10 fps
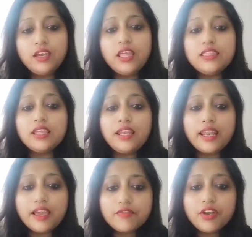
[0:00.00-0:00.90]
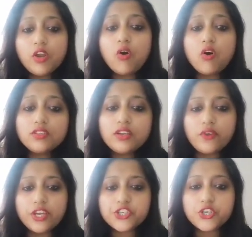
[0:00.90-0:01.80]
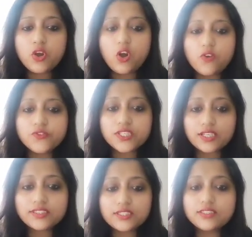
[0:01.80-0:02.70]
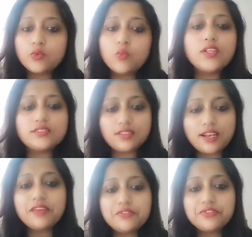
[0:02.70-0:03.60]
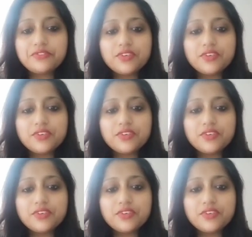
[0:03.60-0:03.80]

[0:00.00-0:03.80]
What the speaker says: the level or the ratio of success in one's life.